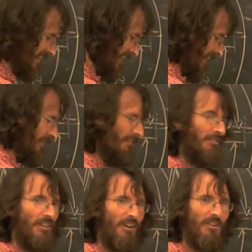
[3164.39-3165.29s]
And now I
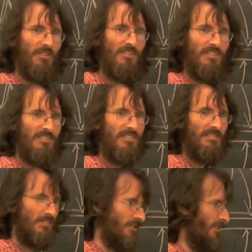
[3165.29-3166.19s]
flow
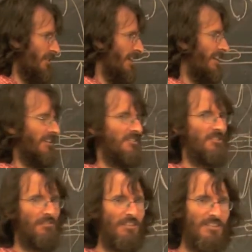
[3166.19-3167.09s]
to the Hagar
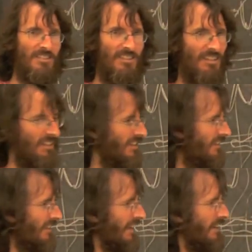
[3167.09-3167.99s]
surface.
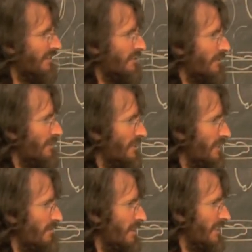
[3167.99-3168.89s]
The Hagar
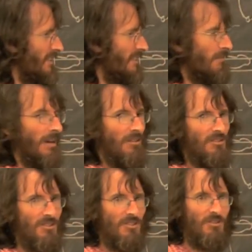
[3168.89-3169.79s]
surface is the
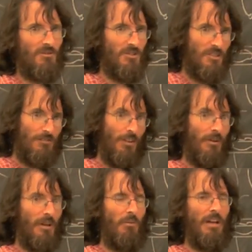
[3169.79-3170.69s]
boundary historically just
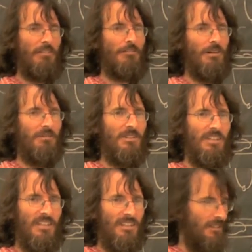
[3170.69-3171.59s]
flowing away from
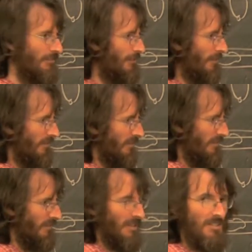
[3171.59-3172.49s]

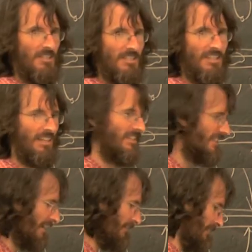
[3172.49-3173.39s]
this descending
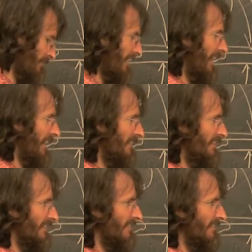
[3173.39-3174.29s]
stuff, and we get out to
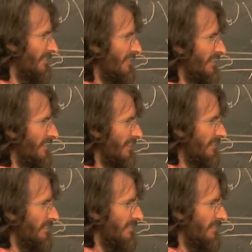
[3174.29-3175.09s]
here.